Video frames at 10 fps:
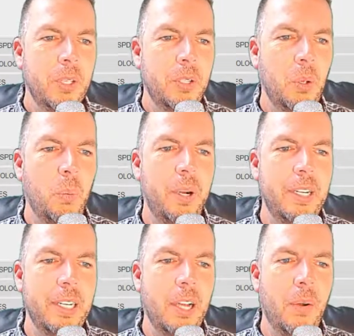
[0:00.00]
So where
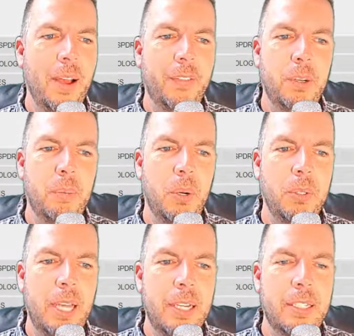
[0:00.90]
did it go after it
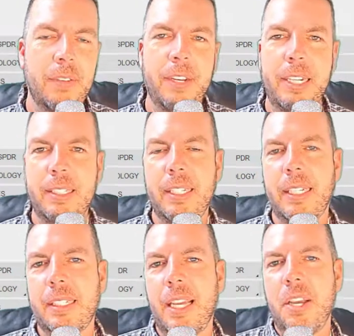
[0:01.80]
broke that
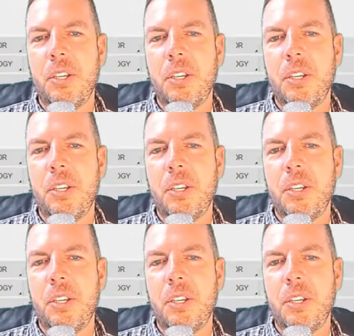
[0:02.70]
786?